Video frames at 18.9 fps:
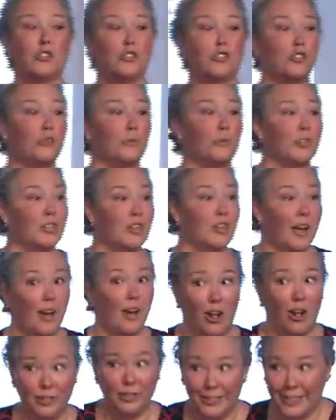Jewish high
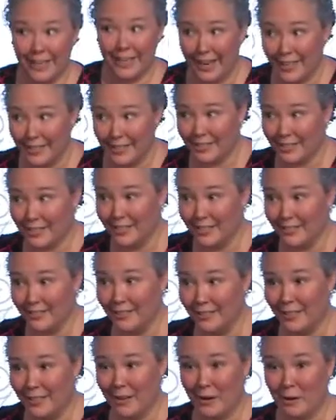holidays.
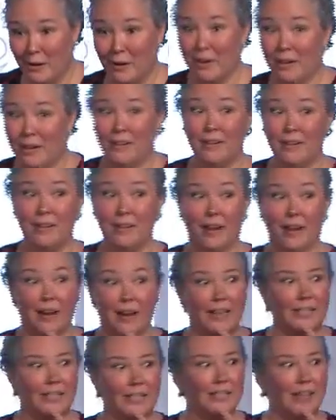Ah,
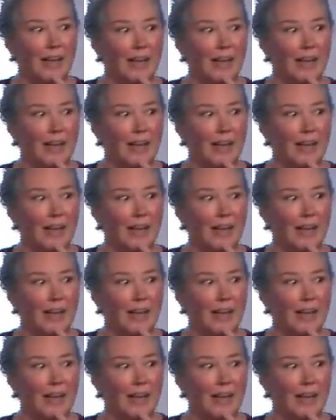it's